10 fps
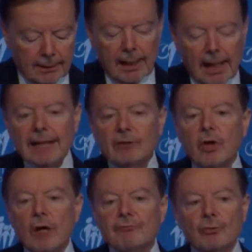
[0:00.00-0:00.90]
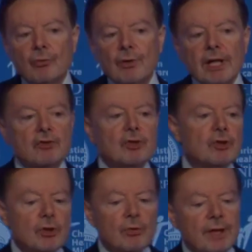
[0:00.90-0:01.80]
I'd love to read to
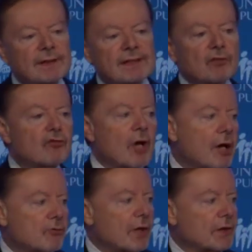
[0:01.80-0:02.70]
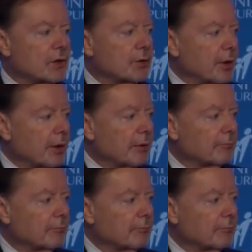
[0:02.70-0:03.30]
you his entire testimony.